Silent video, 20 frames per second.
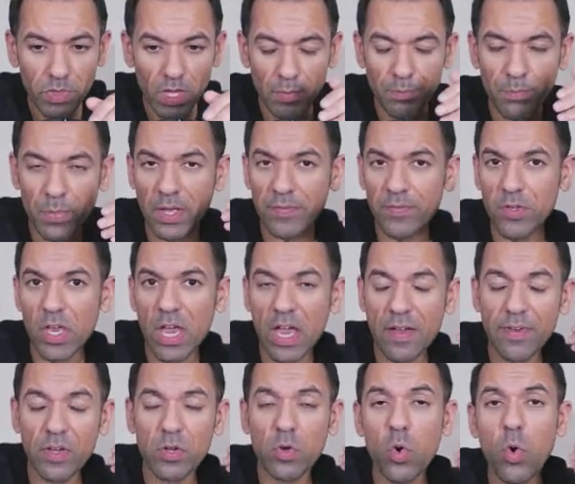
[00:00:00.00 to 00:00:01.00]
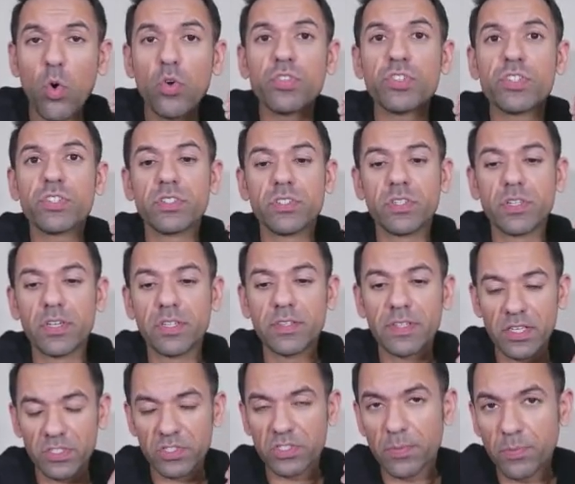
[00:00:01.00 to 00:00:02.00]
But if you have a coach
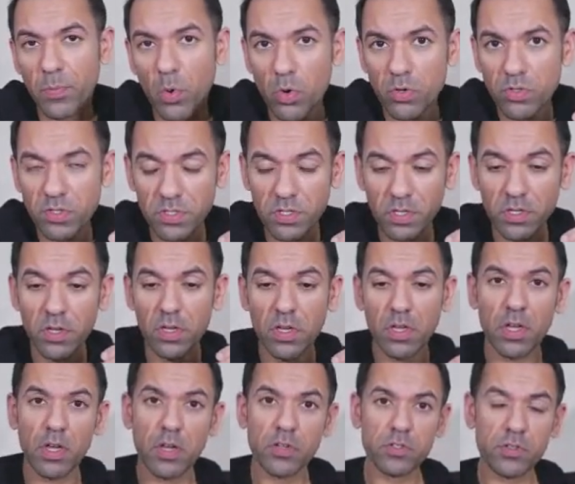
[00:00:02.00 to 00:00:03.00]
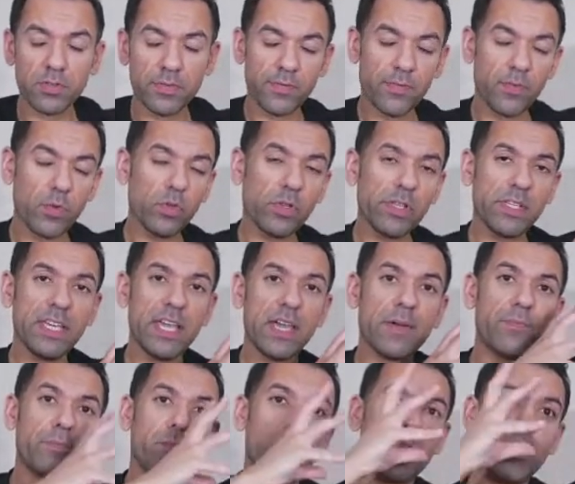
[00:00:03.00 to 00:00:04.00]
that's supporting you to fully
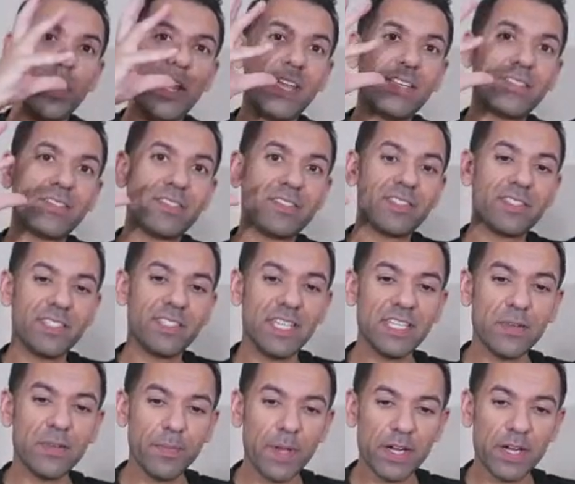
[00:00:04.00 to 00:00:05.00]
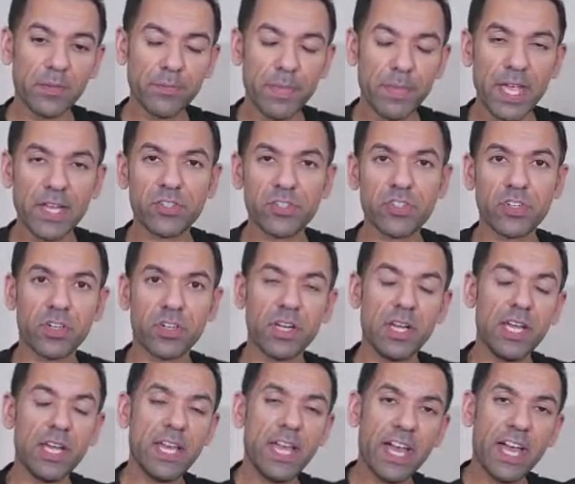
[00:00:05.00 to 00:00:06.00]
embrace and see the bigger picture
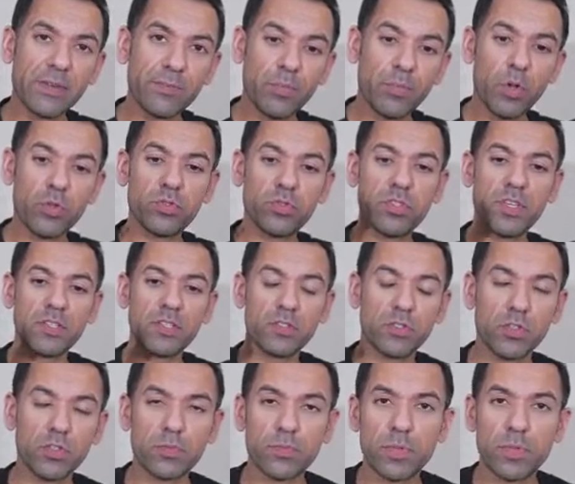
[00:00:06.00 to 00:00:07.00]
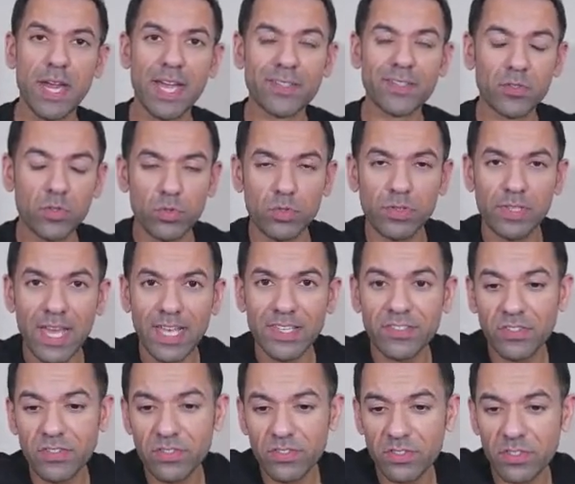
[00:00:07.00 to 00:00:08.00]
and puts you into those practical
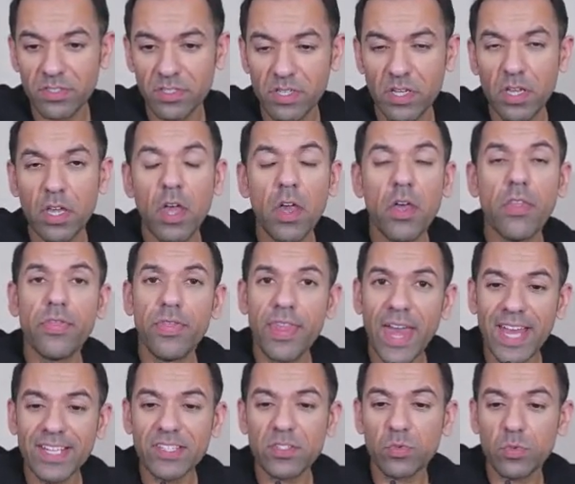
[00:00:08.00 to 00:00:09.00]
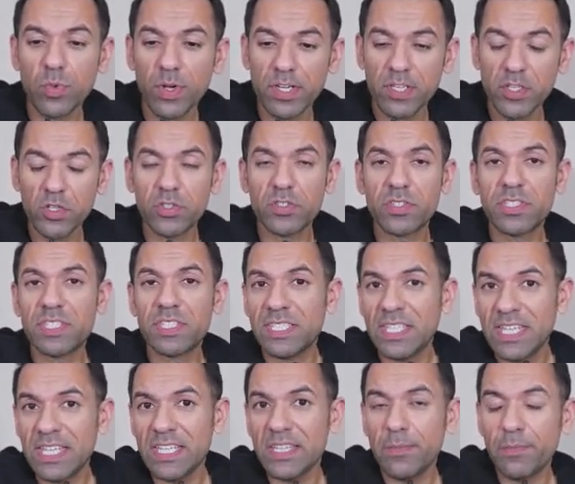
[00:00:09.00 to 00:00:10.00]
lessons, that's where you
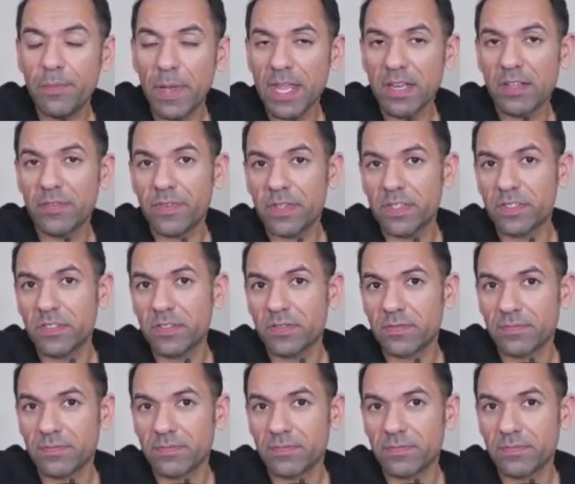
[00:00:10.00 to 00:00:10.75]
see the benefit.